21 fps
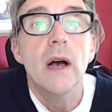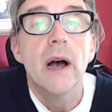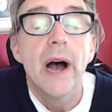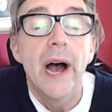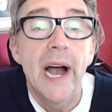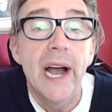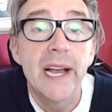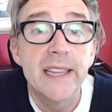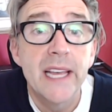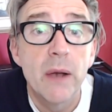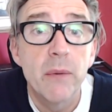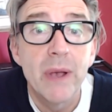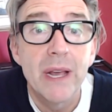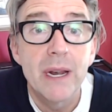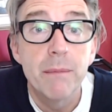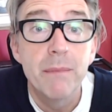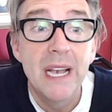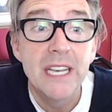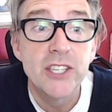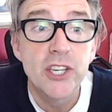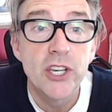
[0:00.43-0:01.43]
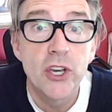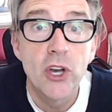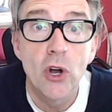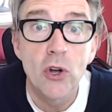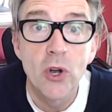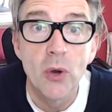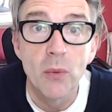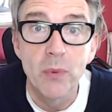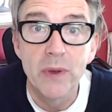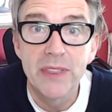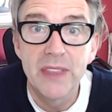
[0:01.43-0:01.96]
Hi there, we had a major
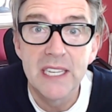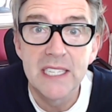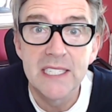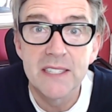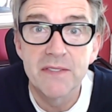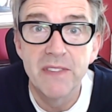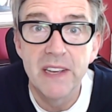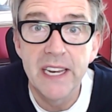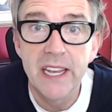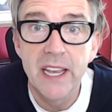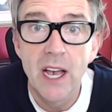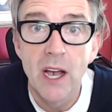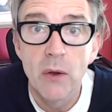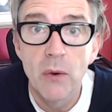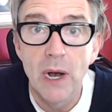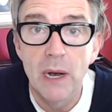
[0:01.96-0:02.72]
cock up with this video.